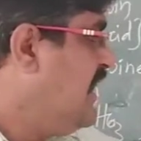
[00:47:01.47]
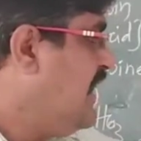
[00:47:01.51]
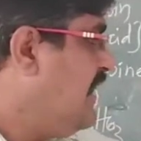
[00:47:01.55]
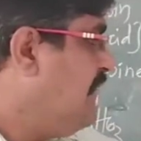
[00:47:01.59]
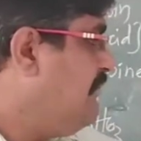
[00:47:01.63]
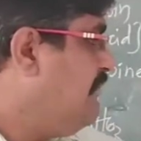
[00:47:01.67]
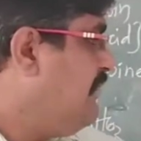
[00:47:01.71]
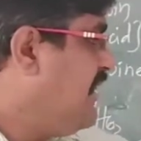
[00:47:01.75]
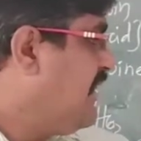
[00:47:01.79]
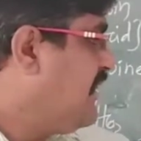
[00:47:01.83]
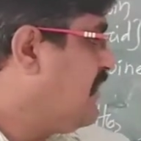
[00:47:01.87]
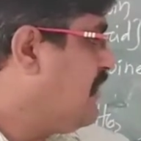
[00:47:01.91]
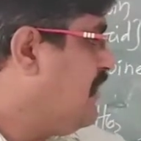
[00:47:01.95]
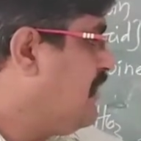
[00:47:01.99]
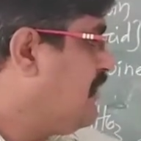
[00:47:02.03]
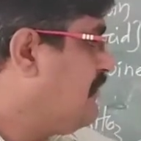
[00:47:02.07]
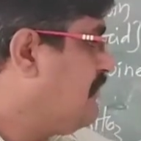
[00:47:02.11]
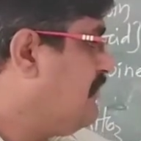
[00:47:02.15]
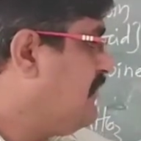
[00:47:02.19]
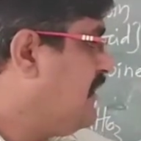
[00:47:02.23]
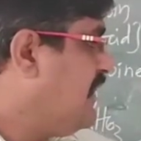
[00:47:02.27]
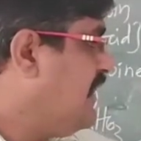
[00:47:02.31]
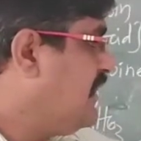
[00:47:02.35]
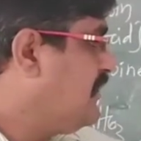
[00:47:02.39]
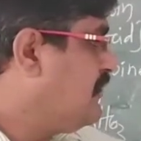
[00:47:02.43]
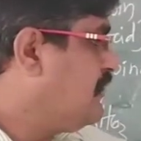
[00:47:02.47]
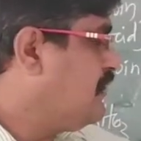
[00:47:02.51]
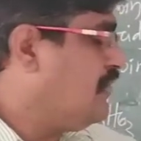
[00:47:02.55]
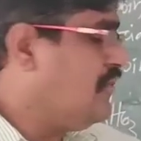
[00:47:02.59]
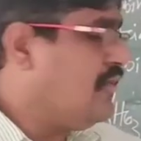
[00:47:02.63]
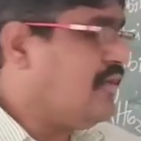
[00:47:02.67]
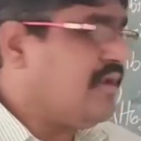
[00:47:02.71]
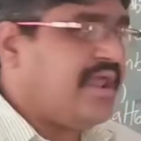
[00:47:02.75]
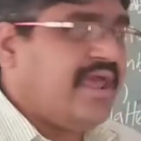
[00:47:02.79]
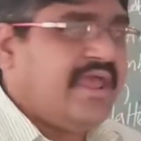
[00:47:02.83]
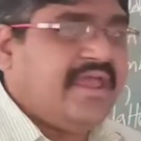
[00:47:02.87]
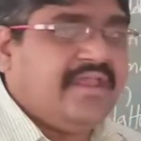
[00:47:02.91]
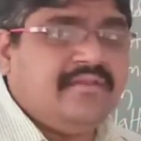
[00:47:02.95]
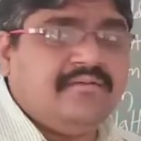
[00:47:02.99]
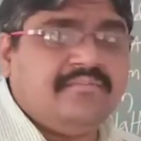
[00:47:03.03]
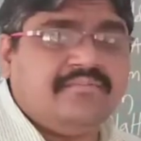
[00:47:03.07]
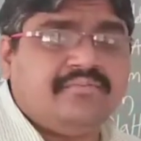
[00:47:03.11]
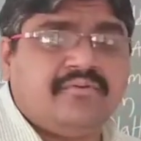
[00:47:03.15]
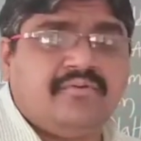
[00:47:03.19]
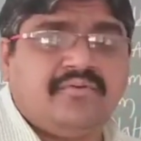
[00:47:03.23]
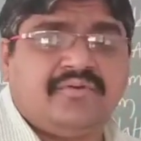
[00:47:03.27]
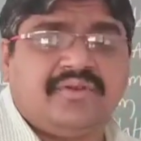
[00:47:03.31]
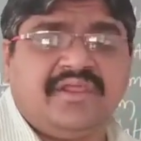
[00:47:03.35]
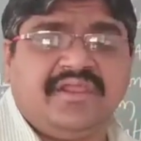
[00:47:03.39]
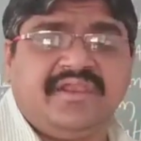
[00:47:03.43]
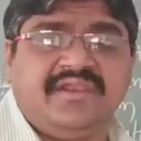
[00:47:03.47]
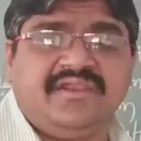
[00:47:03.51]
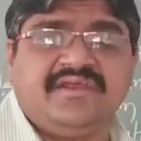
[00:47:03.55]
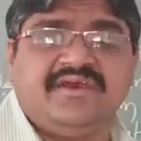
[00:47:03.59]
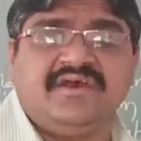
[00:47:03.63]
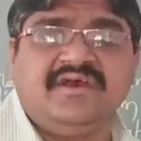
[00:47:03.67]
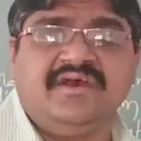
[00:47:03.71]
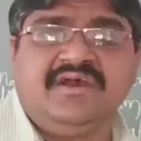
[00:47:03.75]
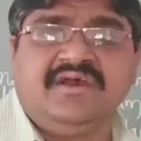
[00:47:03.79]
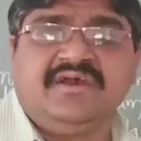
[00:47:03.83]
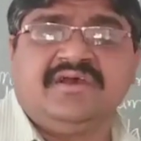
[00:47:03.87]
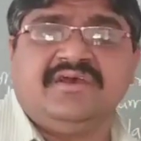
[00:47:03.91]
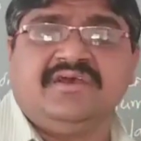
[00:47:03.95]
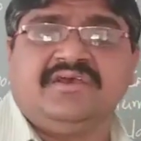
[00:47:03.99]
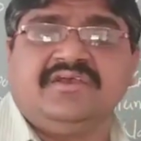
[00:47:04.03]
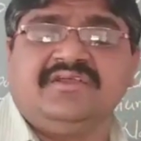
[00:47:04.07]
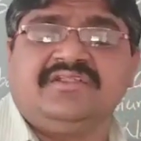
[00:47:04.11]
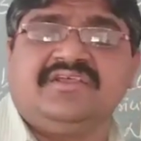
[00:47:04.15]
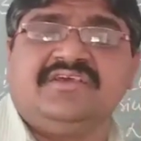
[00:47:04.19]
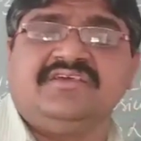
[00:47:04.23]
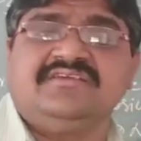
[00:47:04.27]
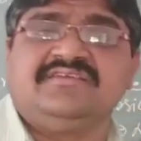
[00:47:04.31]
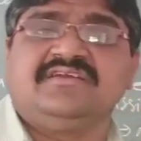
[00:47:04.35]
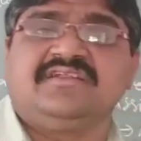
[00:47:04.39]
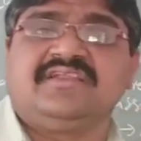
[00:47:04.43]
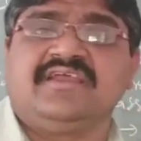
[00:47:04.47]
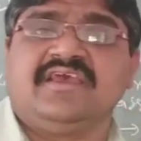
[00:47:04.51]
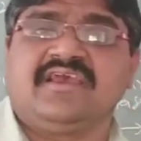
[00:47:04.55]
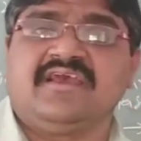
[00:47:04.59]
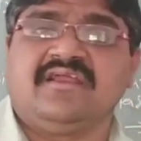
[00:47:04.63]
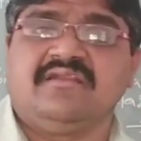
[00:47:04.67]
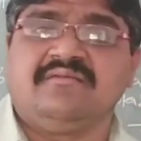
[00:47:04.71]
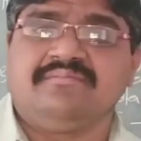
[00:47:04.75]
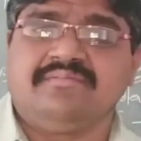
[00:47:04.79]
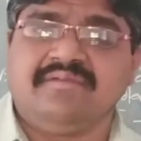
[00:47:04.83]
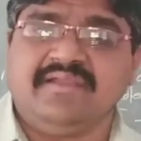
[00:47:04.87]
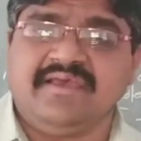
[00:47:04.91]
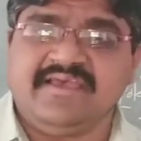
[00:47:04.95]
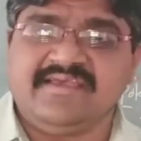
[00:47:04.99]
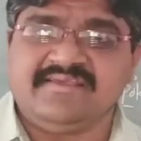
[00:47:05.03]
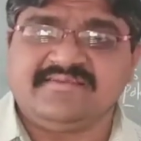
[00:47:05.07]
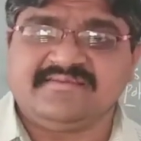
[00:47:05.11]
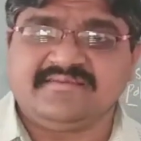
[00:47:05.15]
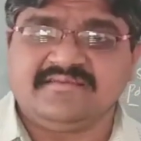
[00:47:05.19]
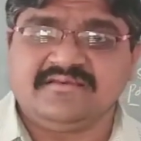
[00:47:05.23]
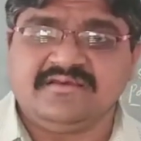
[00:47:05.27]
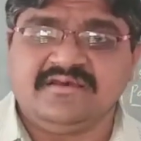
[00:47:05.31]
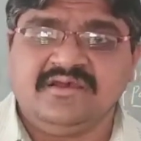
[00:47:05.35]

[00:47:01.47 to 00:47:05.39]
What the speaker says: bicarbonate chloride protein, it is taken place.